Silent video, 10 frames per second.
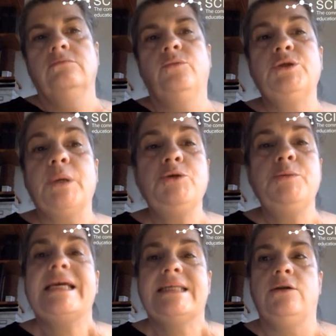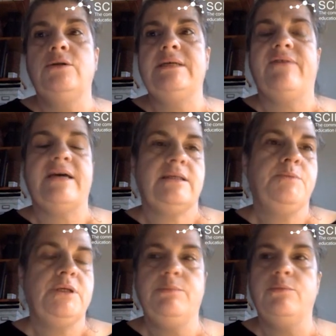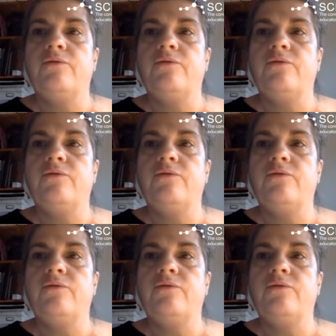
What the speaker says: try to be as inclusive as possible